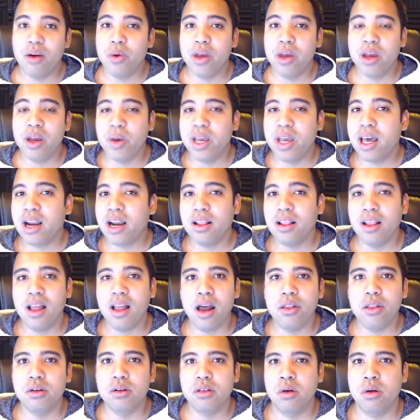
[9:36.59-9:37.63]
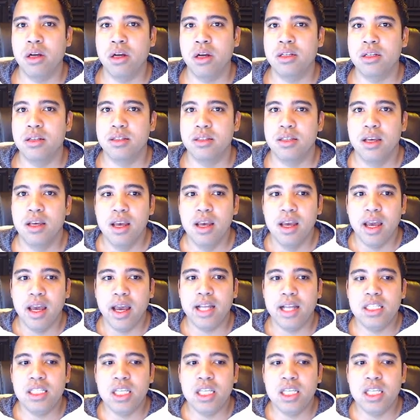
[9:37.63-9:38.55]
We get a lot of those questions, and